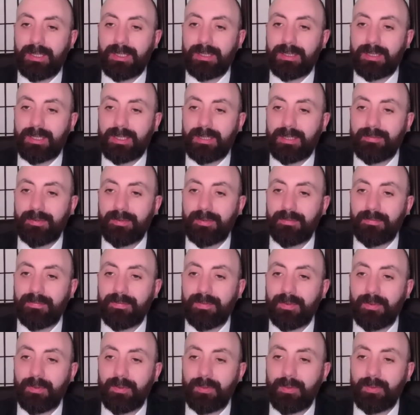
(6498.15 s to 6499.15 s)
delivering
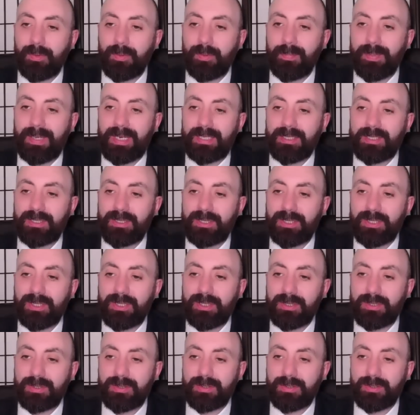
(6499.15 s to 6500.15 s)
food or
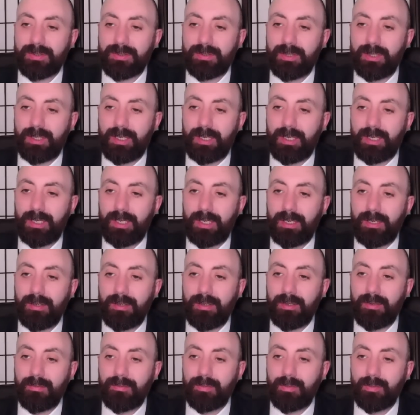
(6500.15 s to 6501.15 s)
passengers for
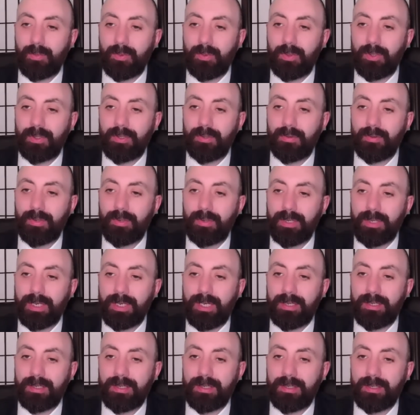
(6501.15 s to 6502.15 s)
one or the
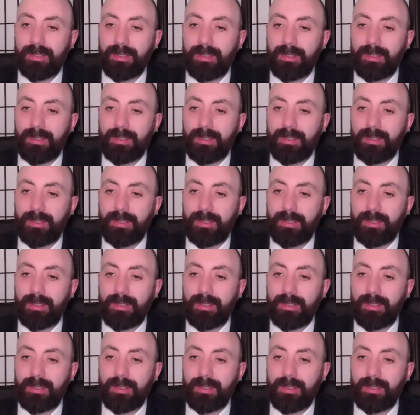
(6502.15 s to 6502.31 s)
other.